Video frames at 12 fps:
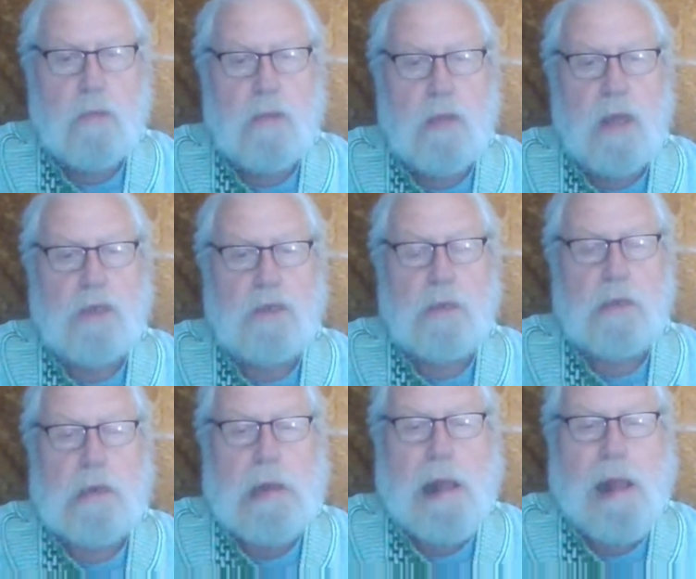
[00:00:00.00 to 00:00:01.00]
with nature,
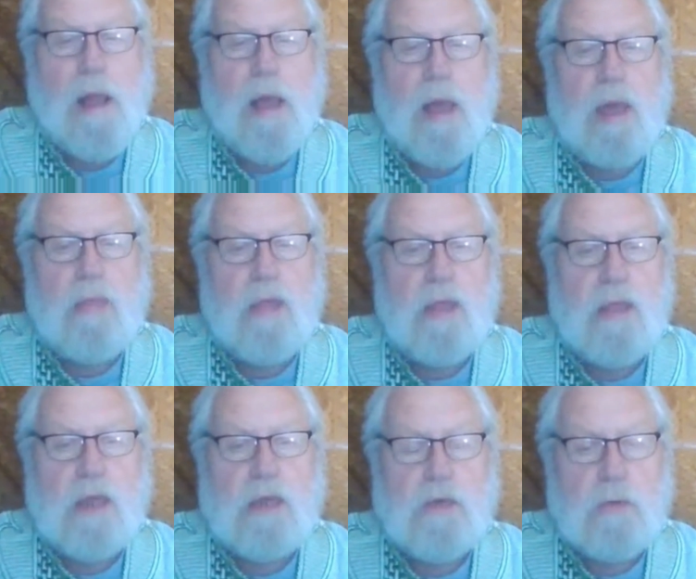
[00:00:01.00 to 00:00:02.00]
and then
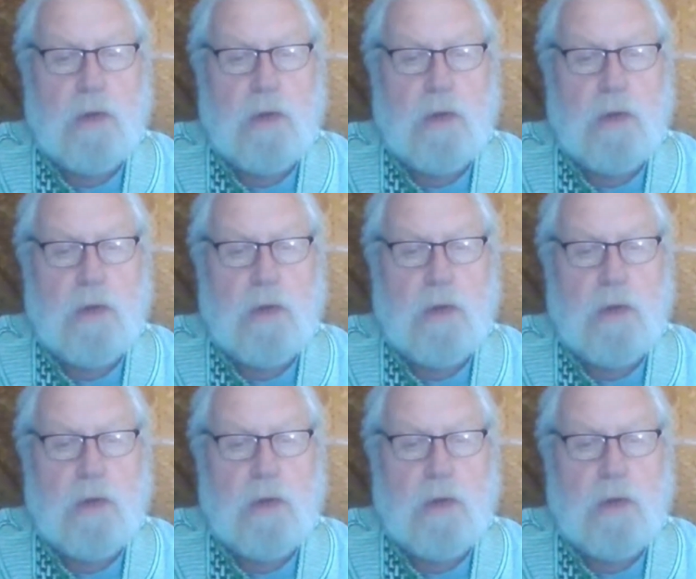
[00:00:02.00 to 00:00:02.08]
nature